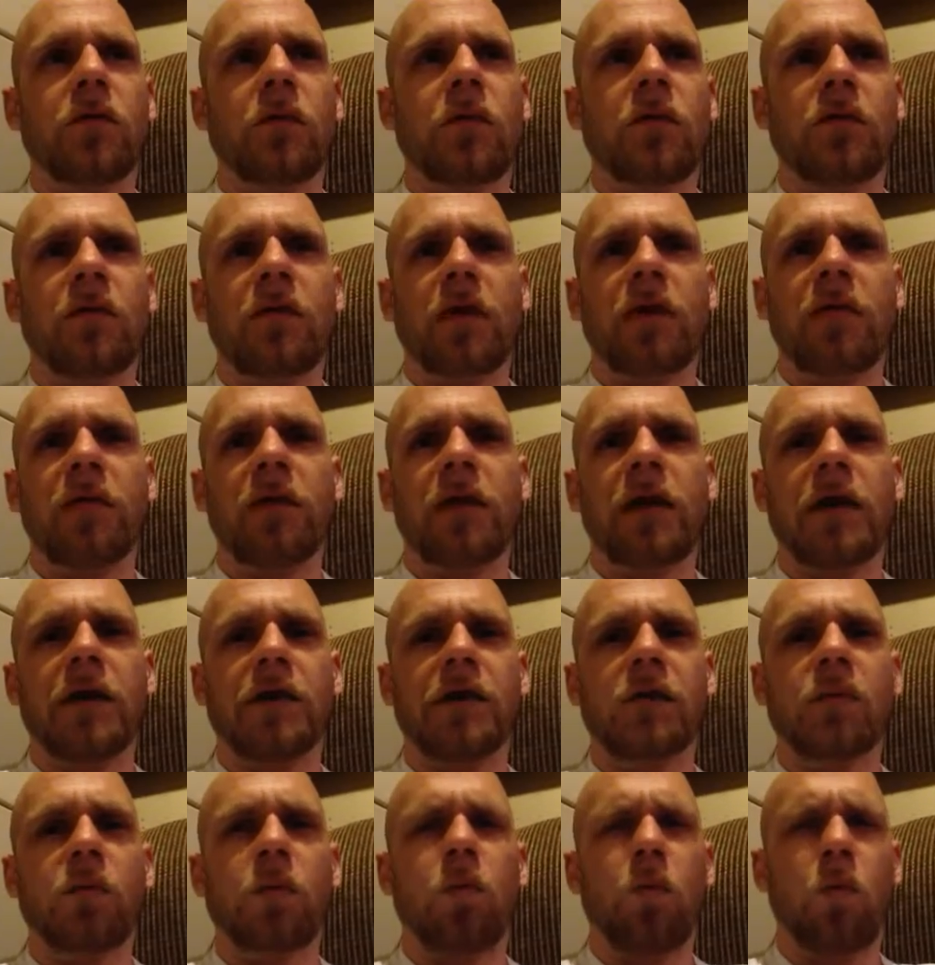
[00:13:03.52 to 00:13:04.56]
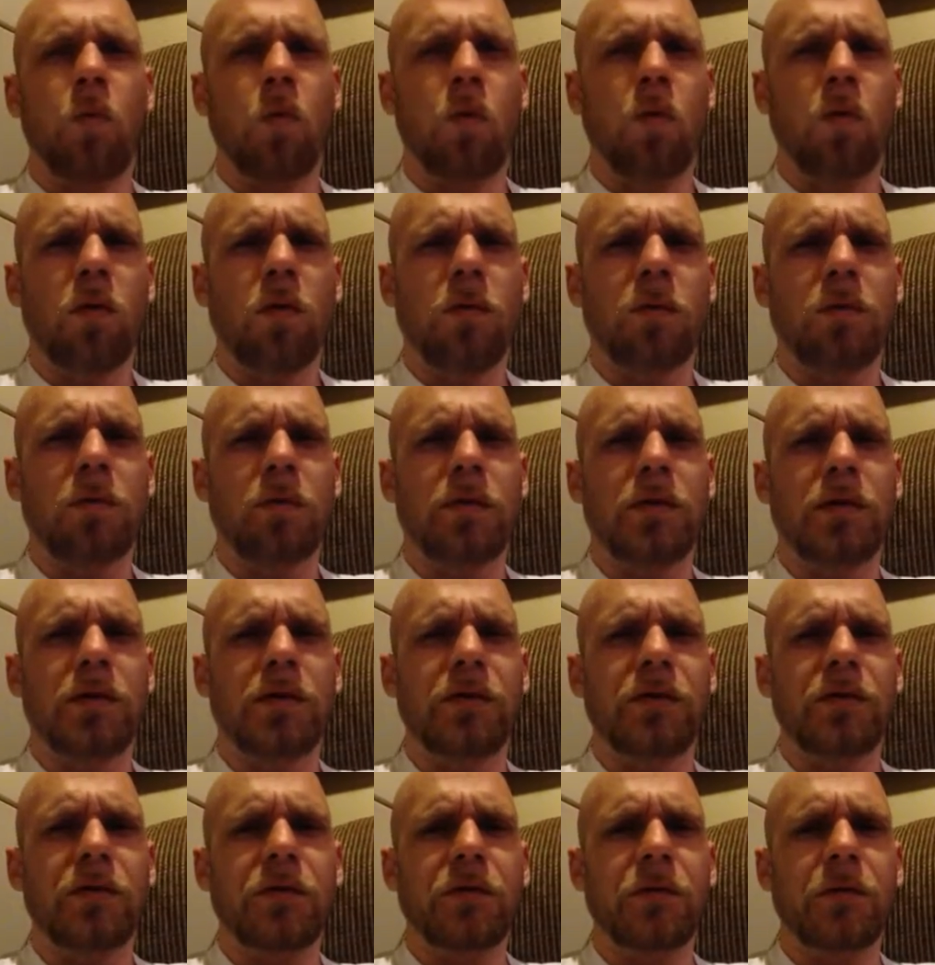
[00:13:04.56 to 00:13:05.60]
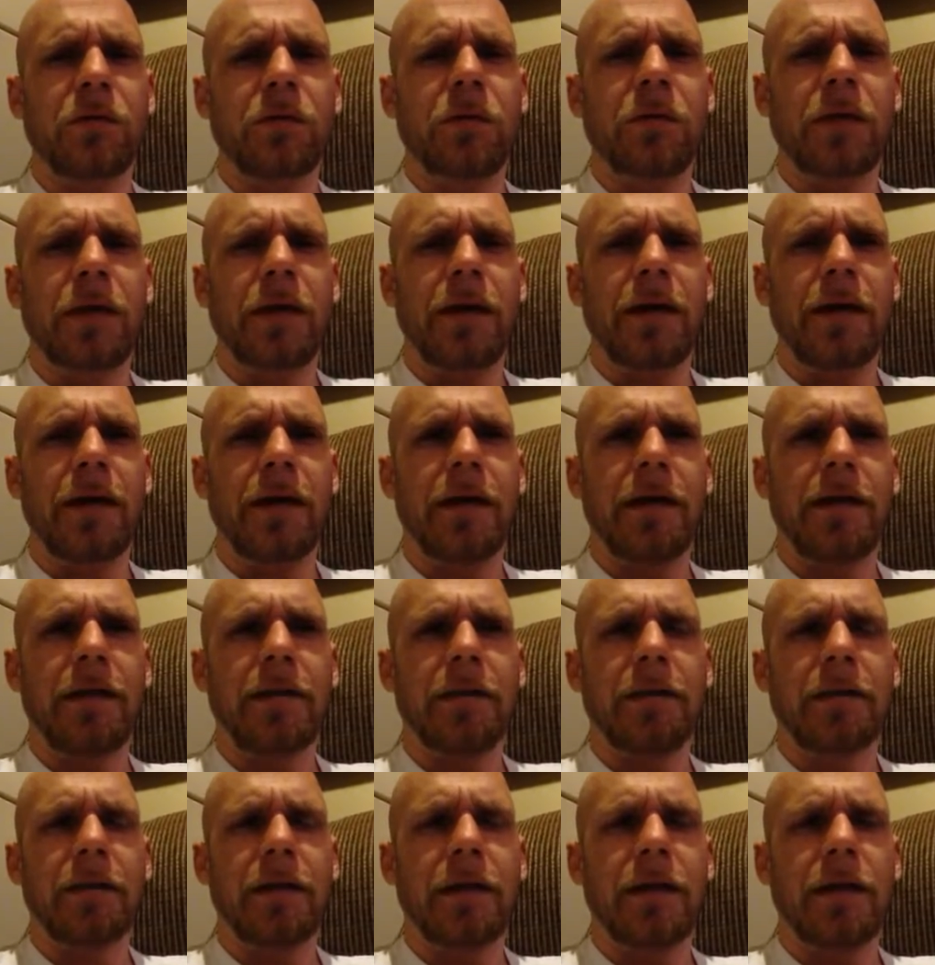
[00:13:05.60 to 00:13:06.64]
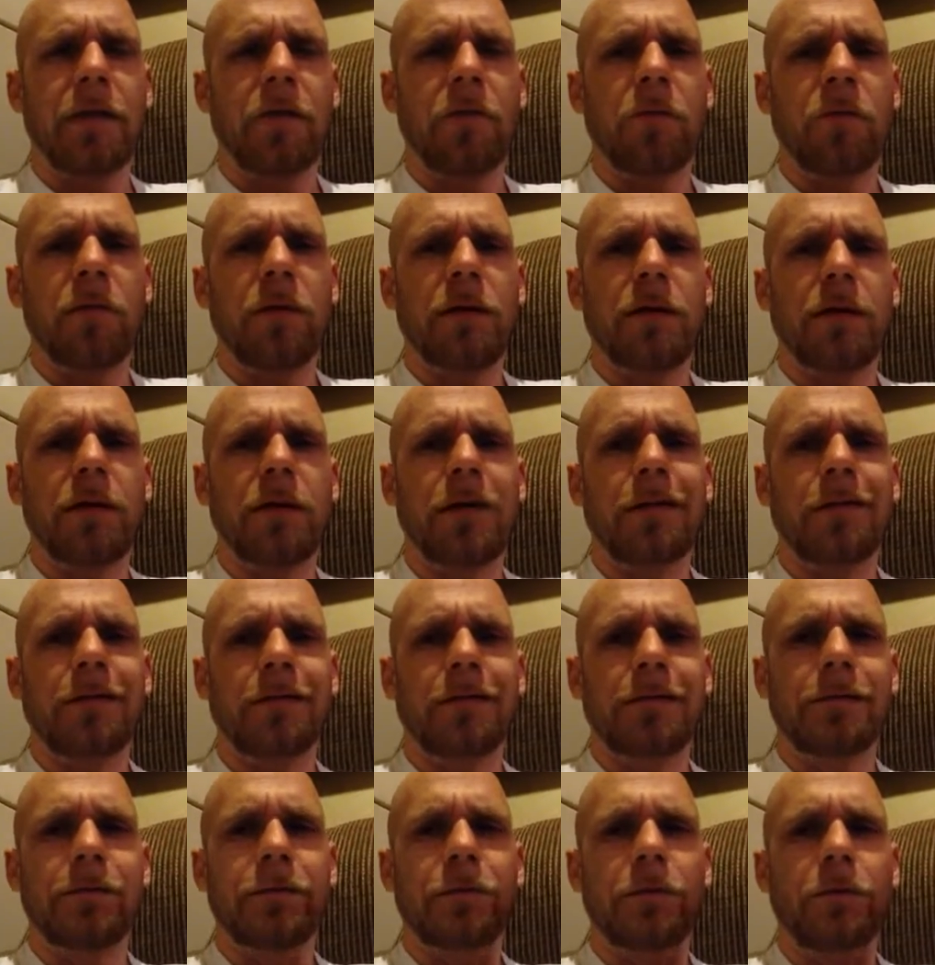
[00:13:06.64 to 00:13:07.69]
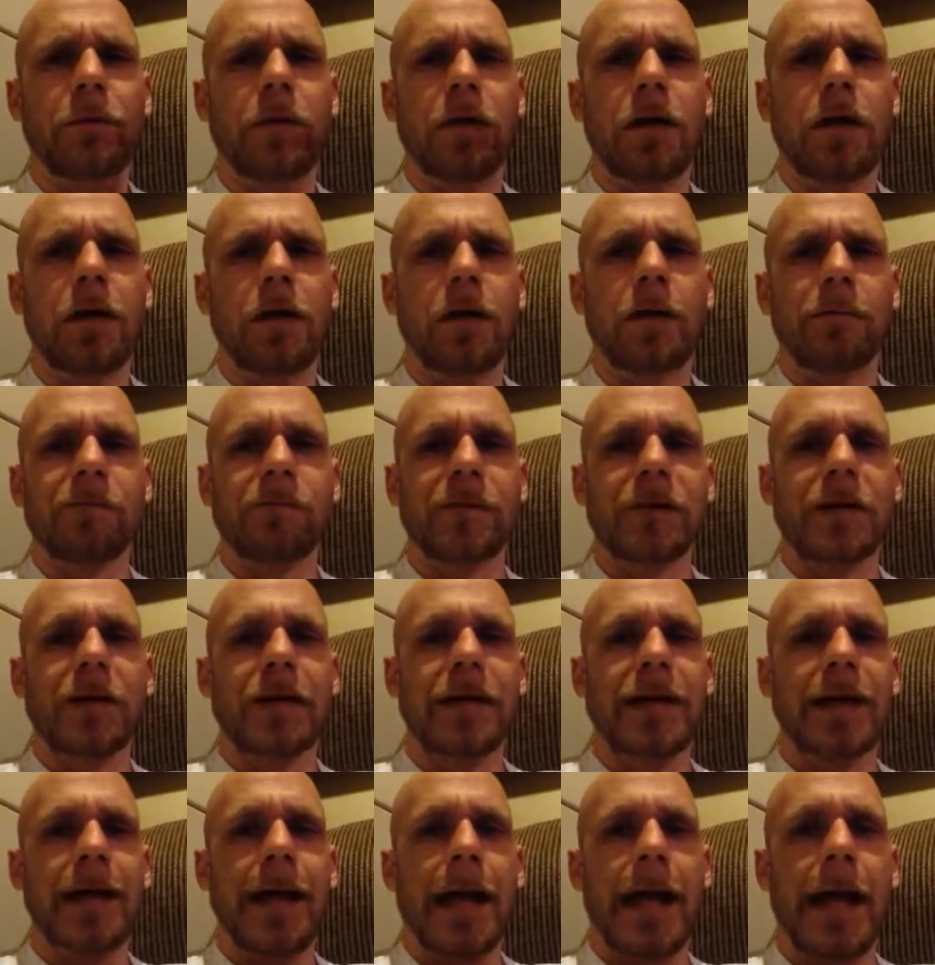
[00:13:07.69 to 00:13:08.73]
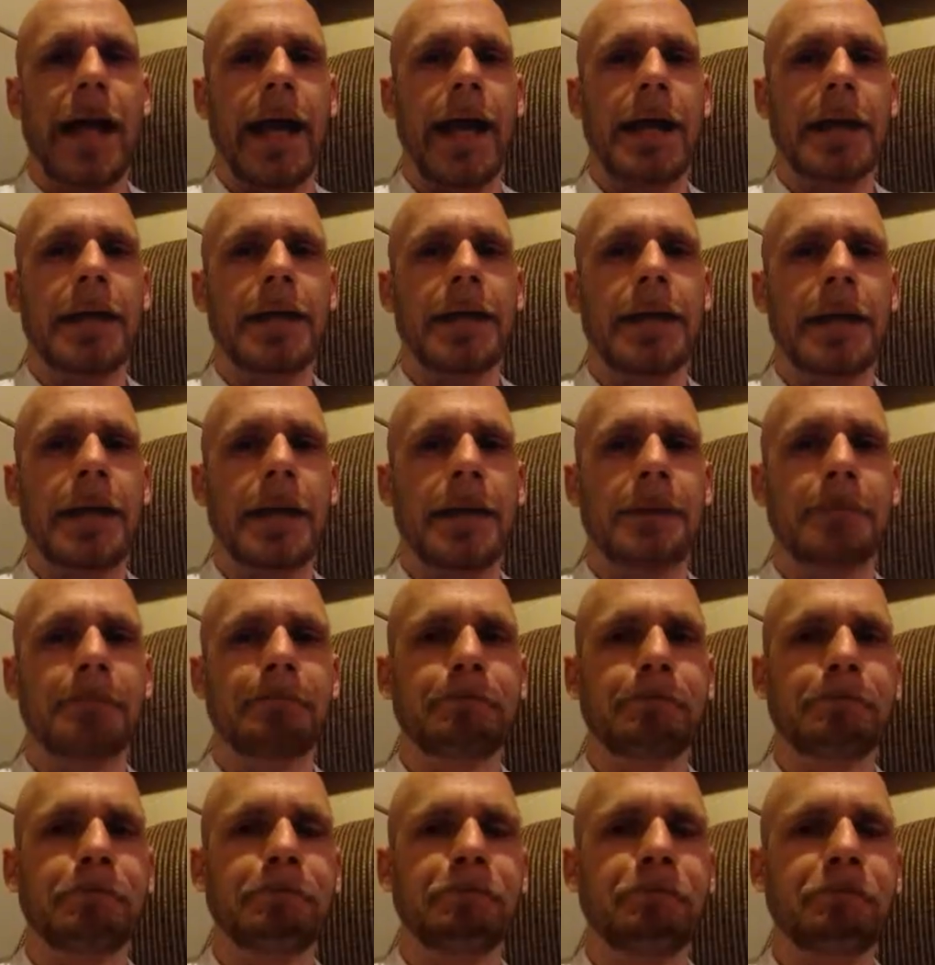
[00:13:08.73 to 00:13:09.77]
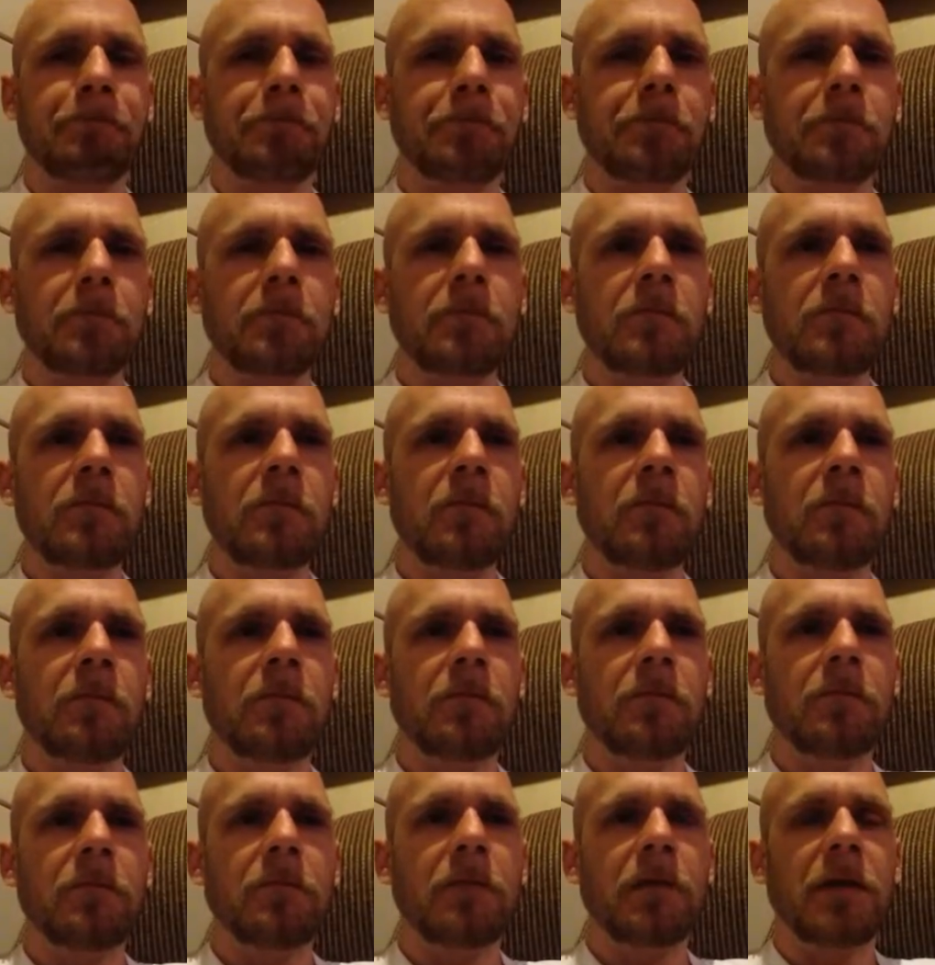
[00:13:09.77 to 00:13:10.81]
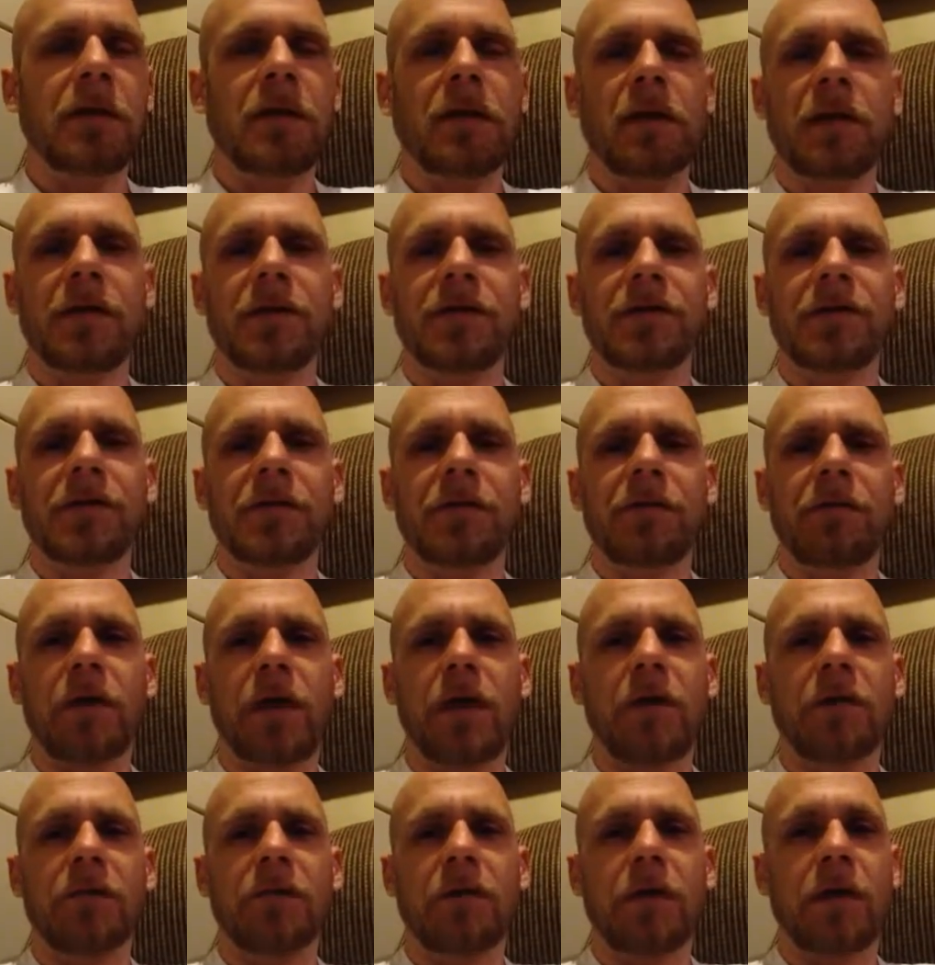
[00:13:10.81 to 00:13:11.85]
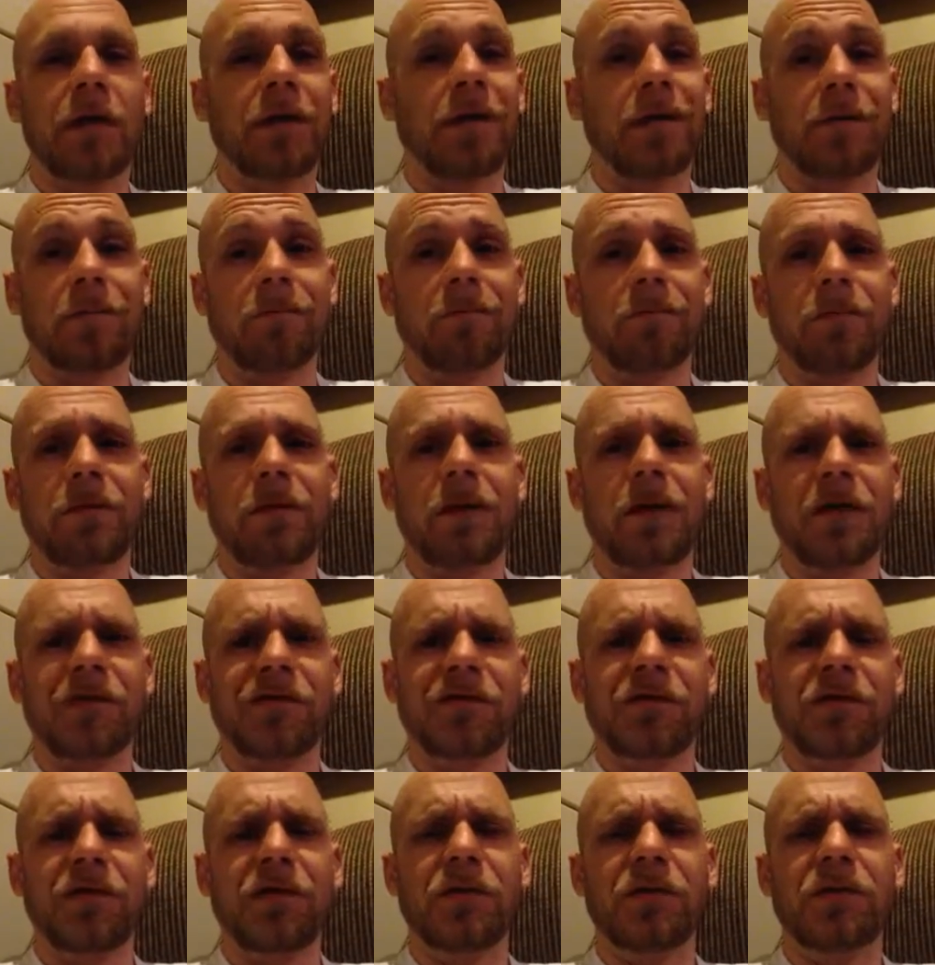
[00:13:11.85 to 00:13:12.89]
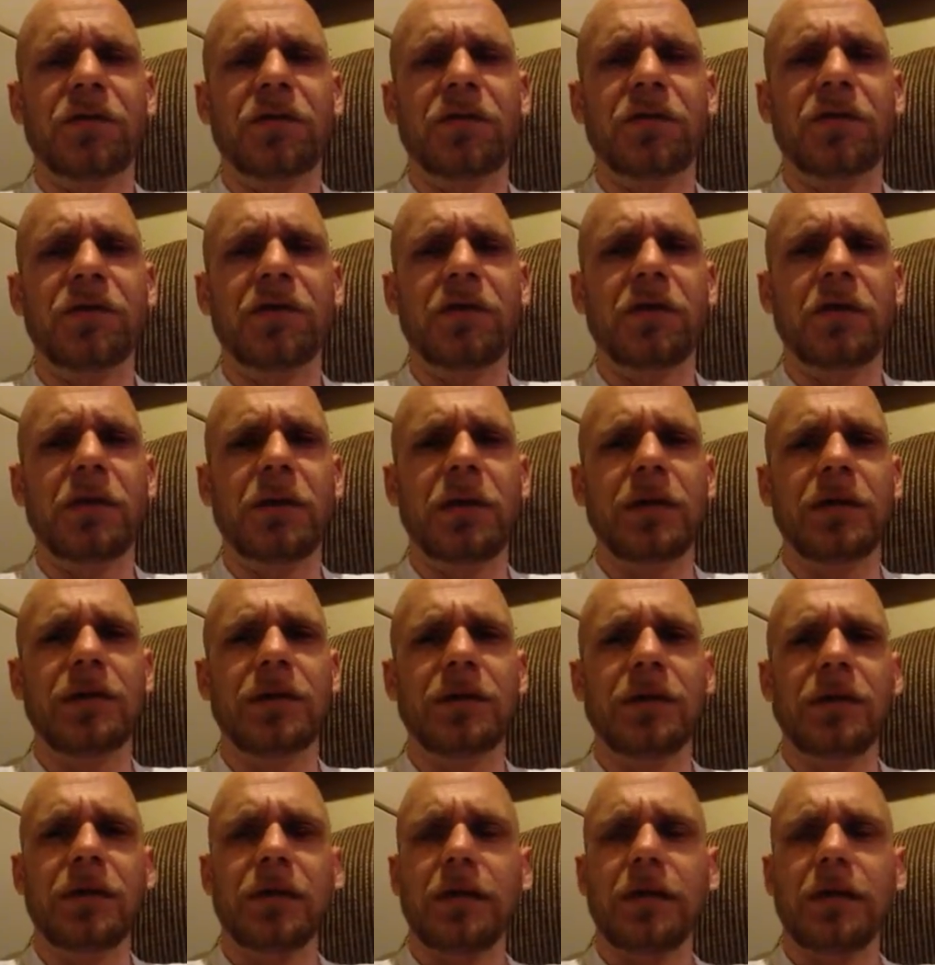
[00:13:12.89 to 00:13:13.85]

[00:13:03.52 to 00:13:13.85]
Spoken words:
a multi-faction war pretty soon, and I'll be heading to Canada, because in a firefight I'd be next to useless anyways.